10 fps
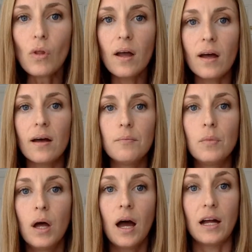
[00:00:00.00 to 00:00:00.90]

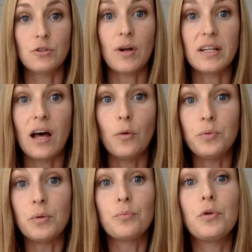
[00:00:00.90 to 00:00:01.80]
I try to help
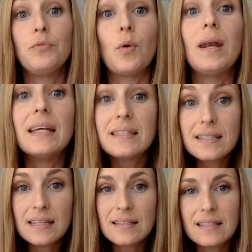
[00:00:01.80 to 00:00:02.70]
you improve your
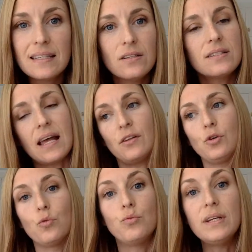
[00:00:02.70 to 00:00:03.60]
listening skills and
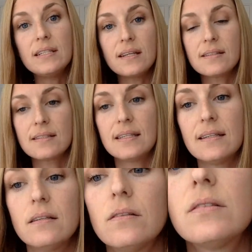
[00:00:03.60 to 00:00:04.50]
your reading
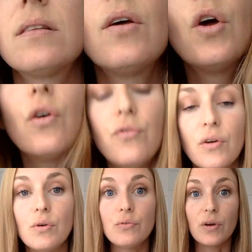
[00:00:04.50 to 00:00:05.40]
skills.
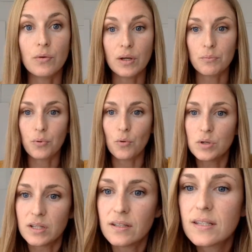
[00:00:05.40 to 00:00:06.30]
Very, very
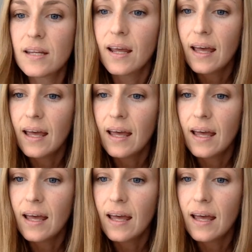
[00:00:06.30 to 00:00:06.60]
important.